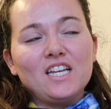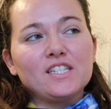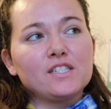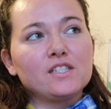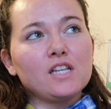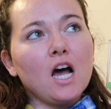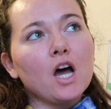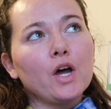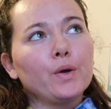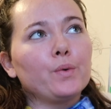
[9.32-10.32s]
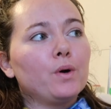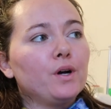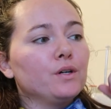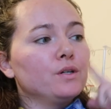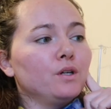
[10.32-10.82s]

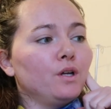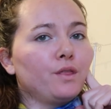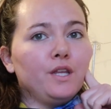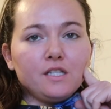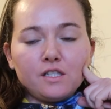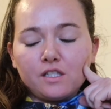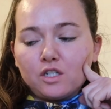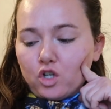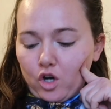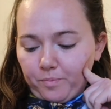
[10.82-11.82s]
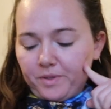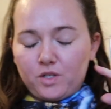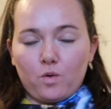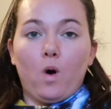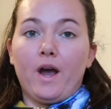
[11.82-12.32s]
So, this top is
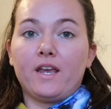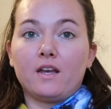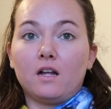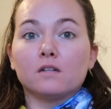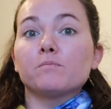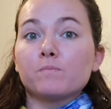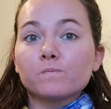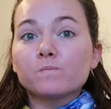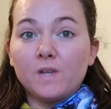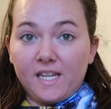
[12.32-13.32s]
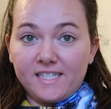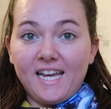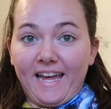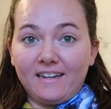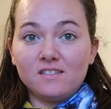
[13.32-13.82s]
quite
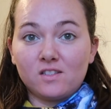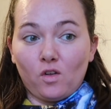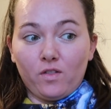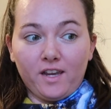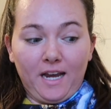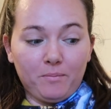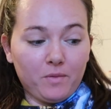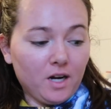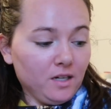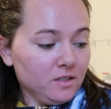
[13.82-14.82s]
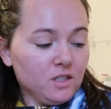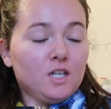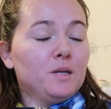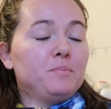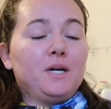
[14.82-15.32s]
intense on the camera,
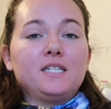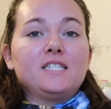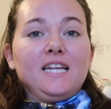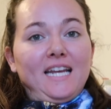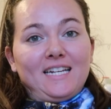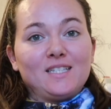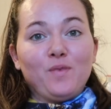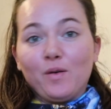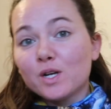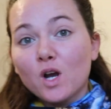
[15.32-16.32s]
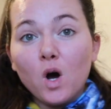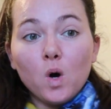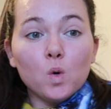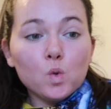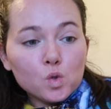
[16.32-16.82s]
but it's very
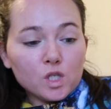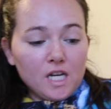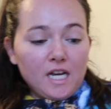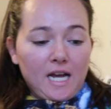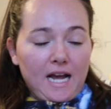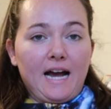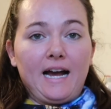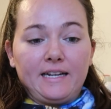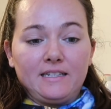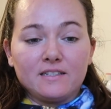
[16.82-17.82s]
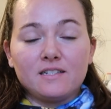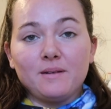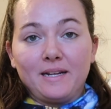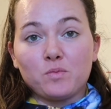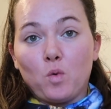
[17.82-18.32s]
cold and
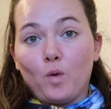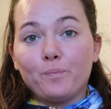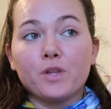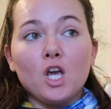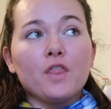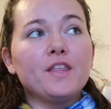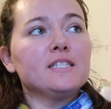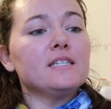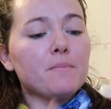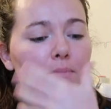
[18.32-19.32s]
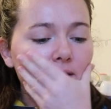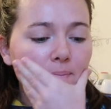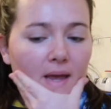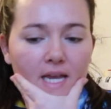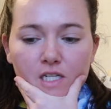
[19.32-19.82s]
it's warm. This is a
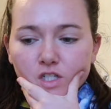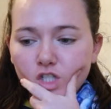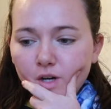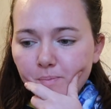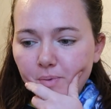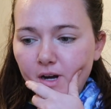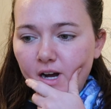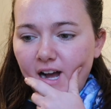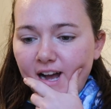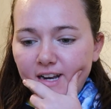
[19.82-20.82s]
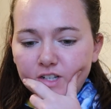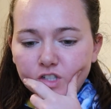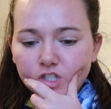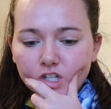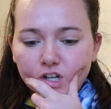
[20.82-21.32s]
me-made jumper
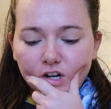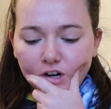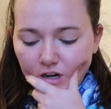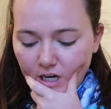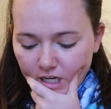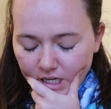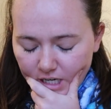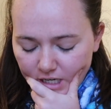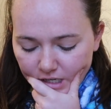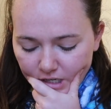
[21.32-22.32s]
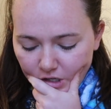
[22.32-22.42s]
and I